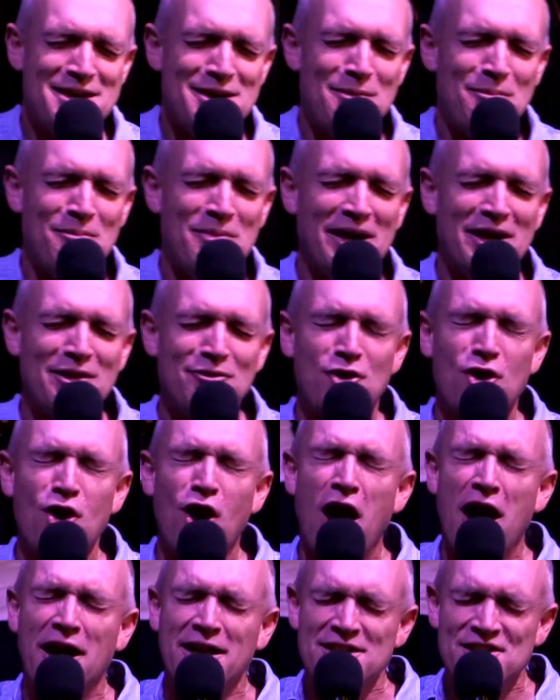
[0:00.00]
But if
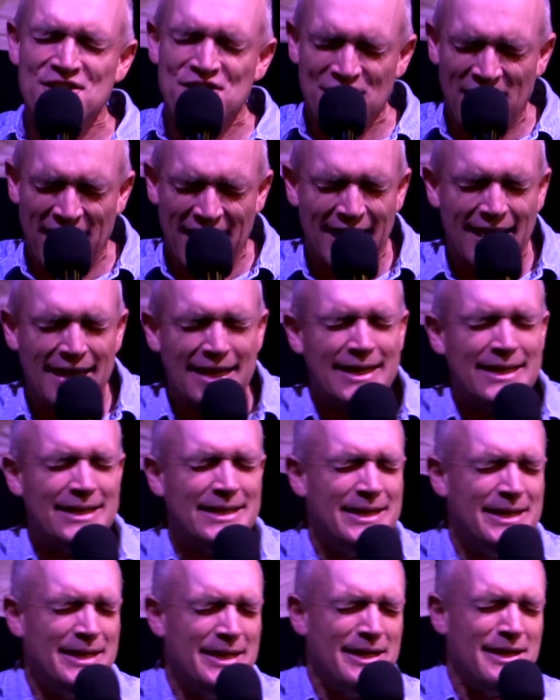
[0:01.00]
God is saying,
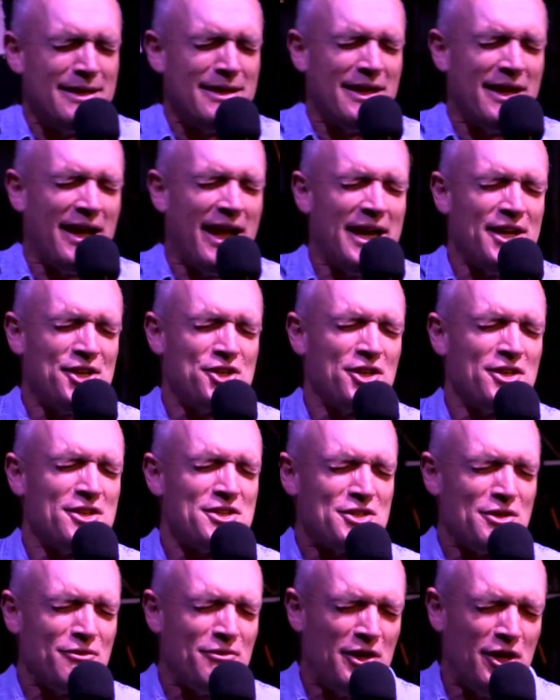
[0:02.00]
the nations
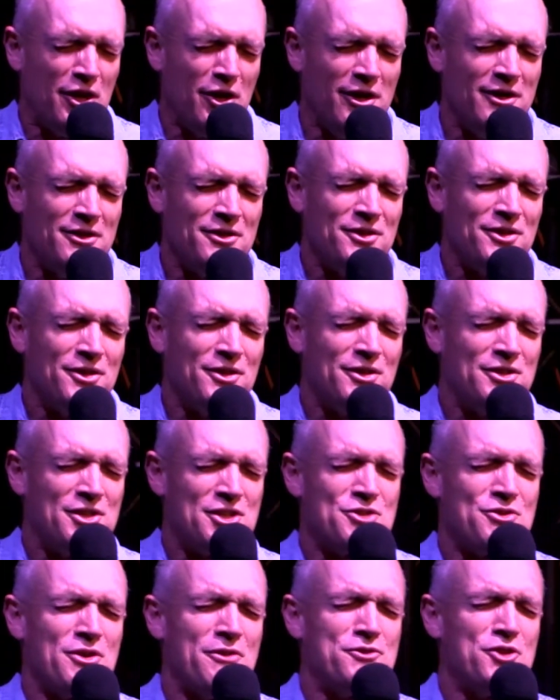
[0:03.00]
of the earth,
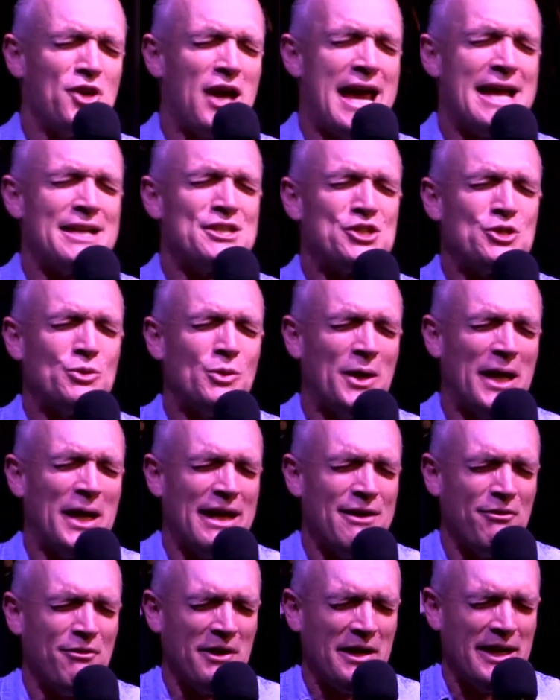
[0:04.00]
just lift your hands toward
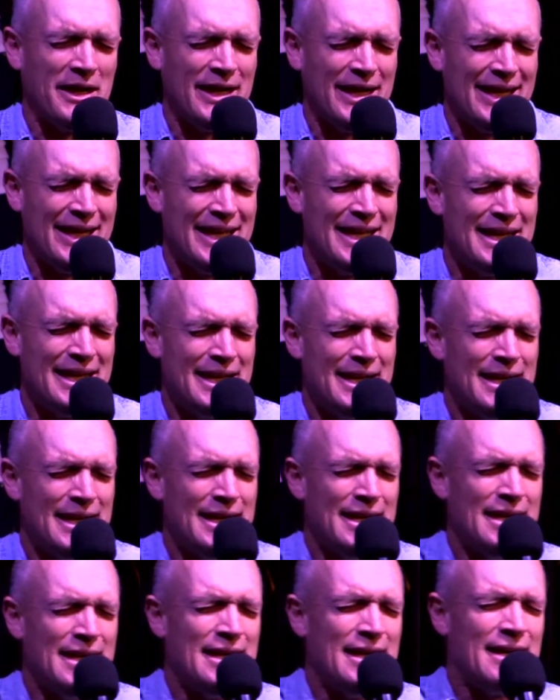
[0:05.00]
heaven
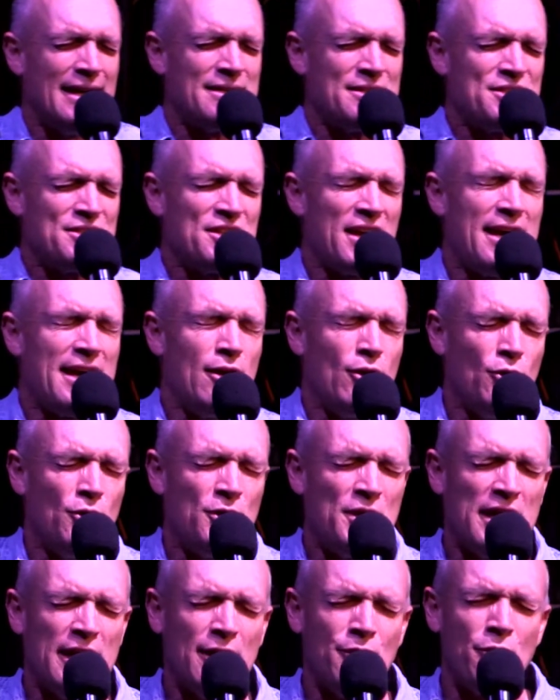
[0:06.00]
and say, Lord,
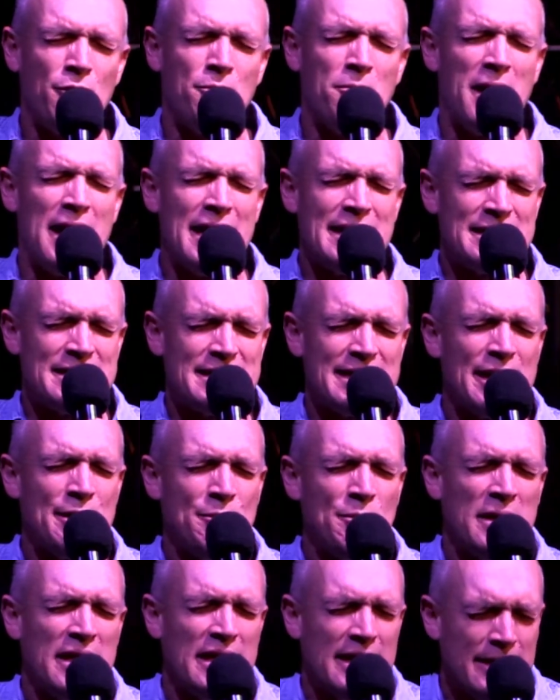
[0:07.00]
here am I, send
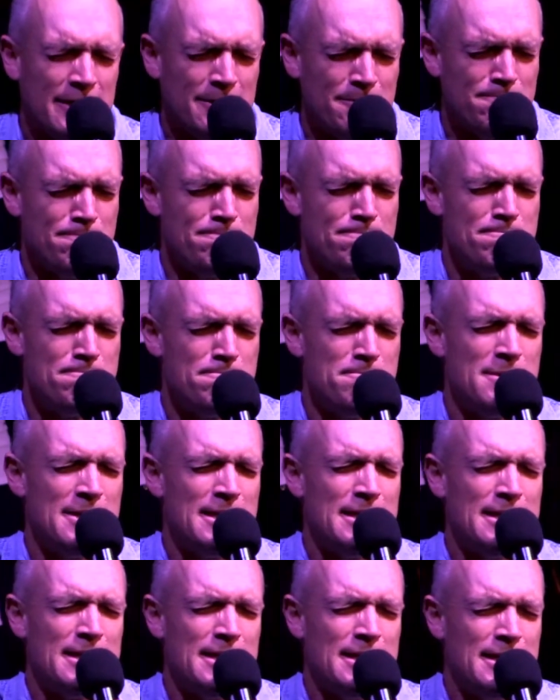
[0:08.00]

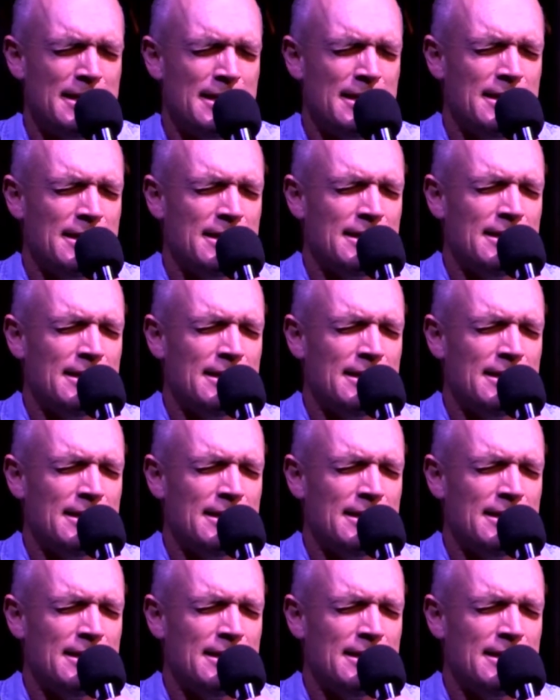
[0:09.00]
me.